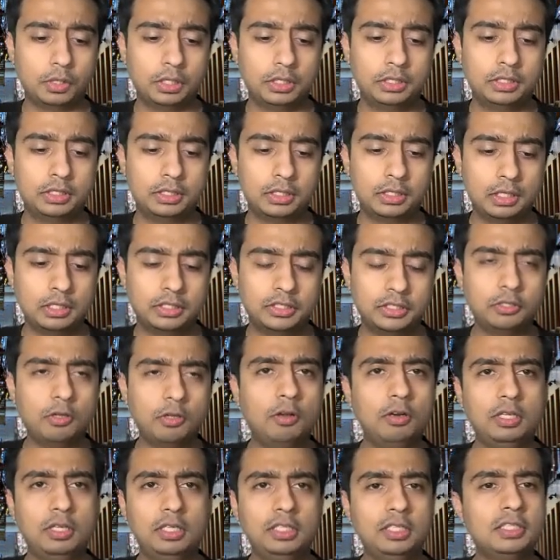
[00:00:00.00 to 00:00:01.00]
it's
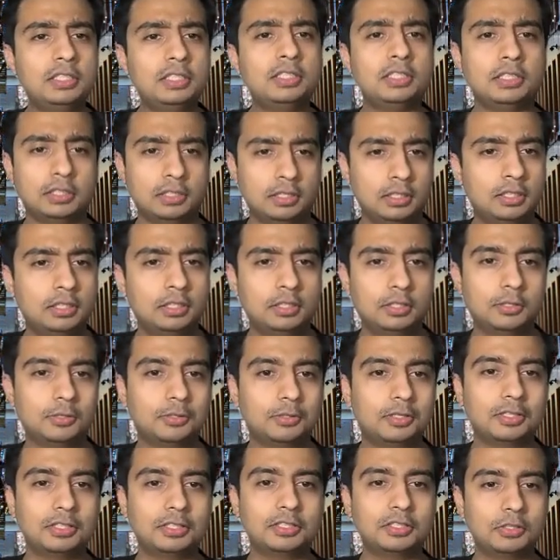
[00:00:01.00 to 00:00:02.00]
not easy,
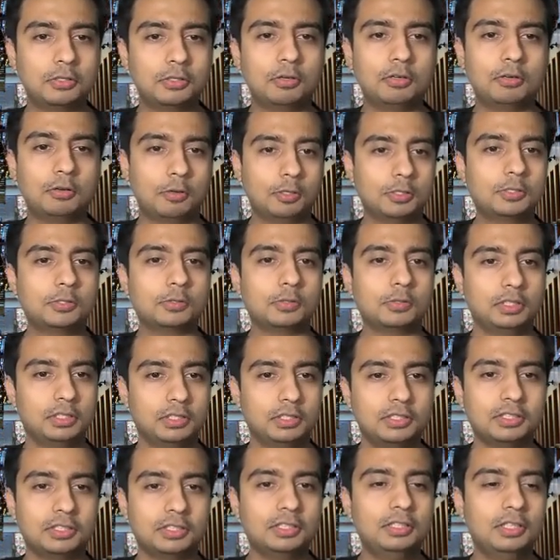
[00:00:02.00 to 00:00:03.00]
okay? It's not also
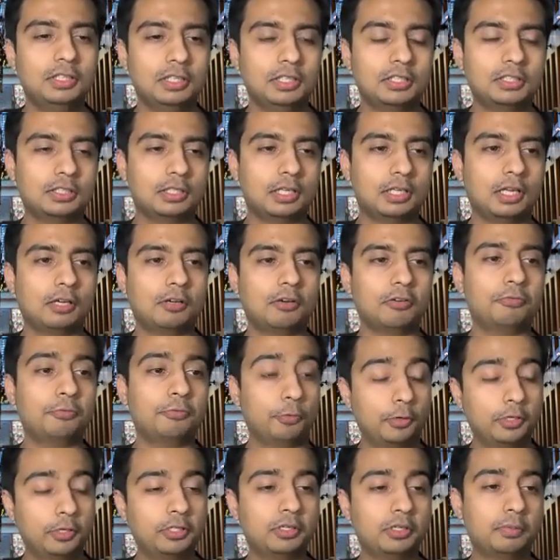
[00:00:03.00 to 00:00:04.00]
easy. It's like a
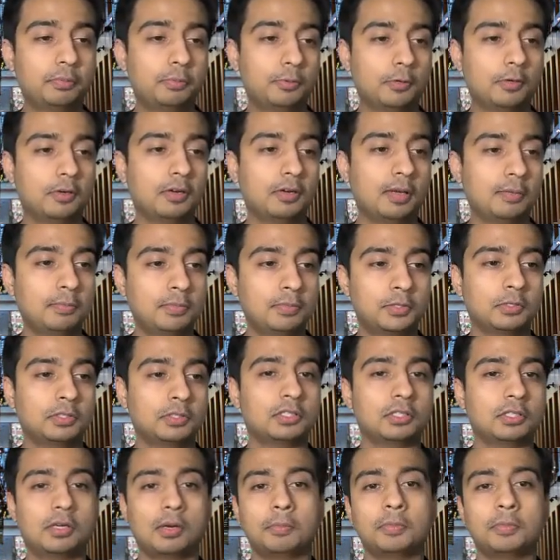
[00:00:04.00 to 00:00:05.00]
4-year program, so it's
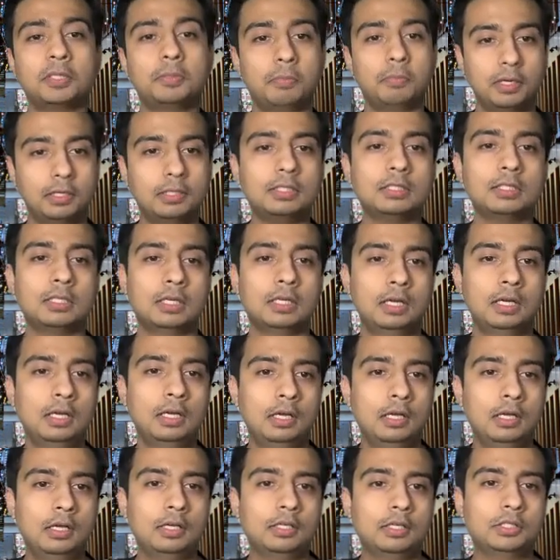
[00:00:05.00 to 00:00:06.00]
a commitment.
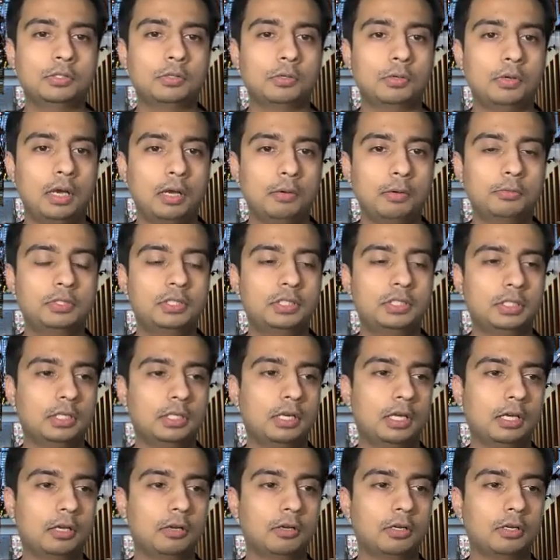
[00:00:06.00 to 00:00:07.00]
So I would say
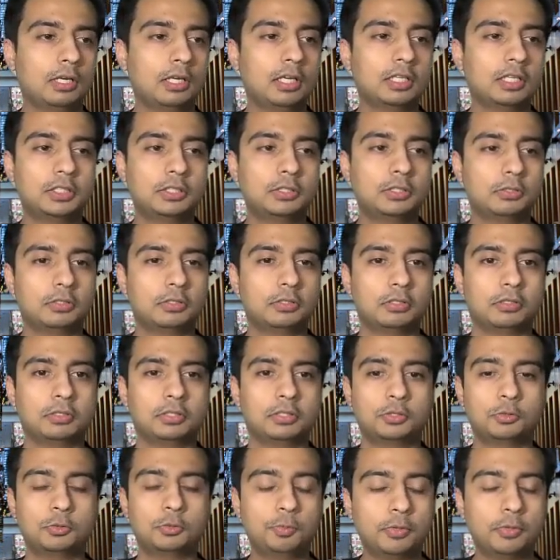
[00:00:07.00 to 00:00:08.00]
like, unless you're
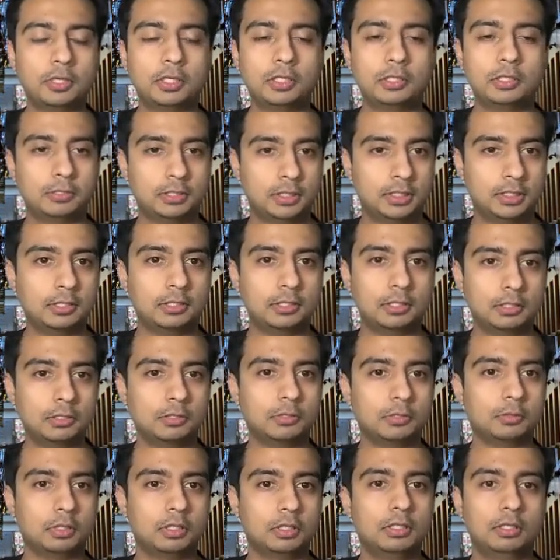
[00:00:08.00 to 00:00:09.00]
super interested into
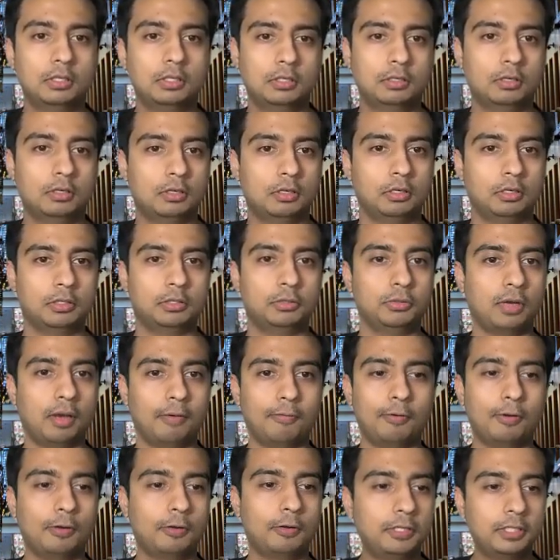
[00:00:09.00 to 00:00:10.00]
it or you have
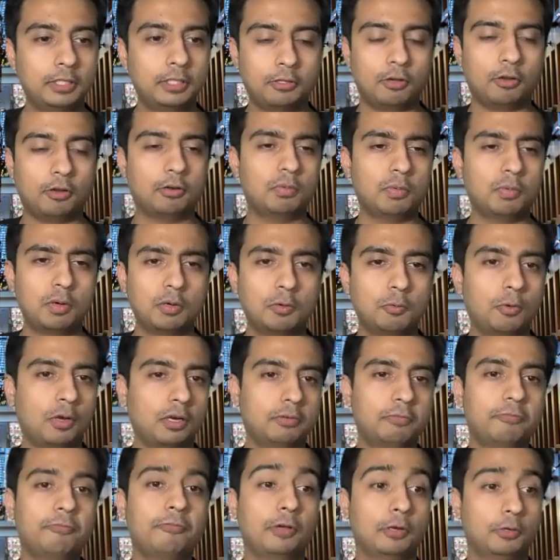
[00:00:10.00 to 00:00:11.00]
already thought about
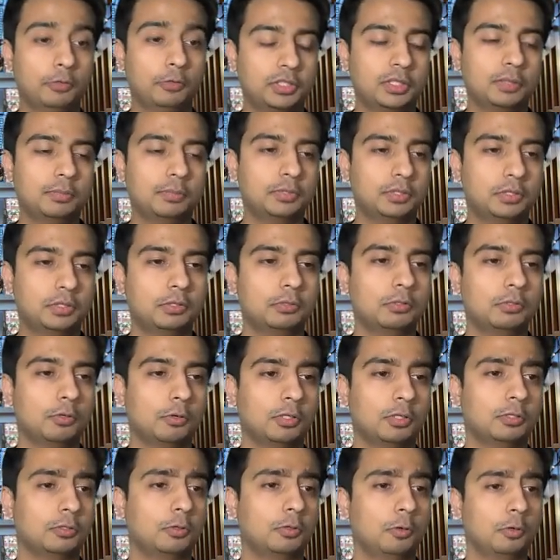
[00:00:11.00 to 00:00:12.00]
what fellowships you're
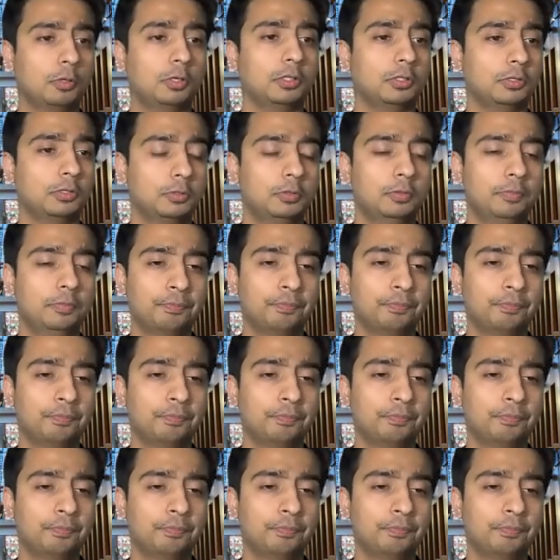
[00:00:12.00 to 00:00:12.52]
going to go into,